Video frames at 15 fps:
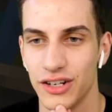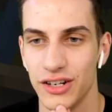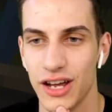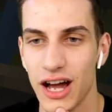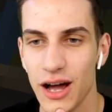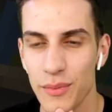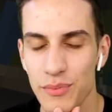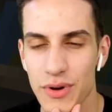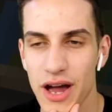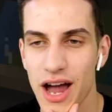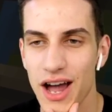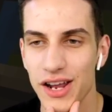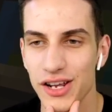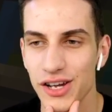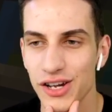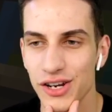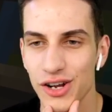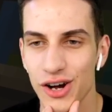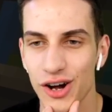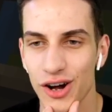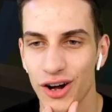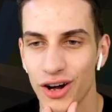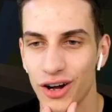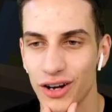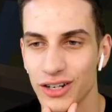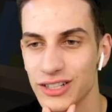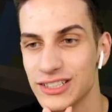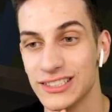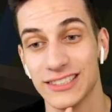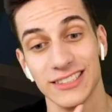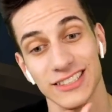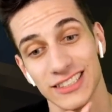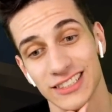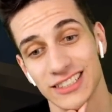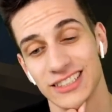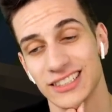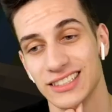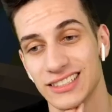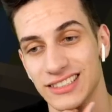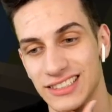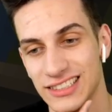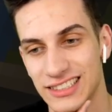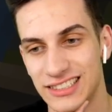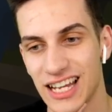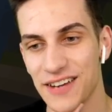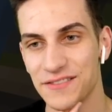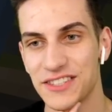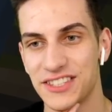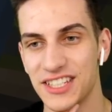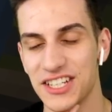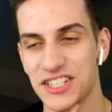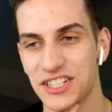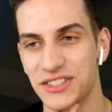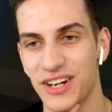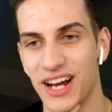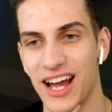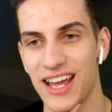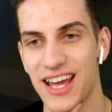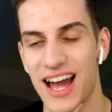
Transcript: Not bad at all. It's a tough decision, right?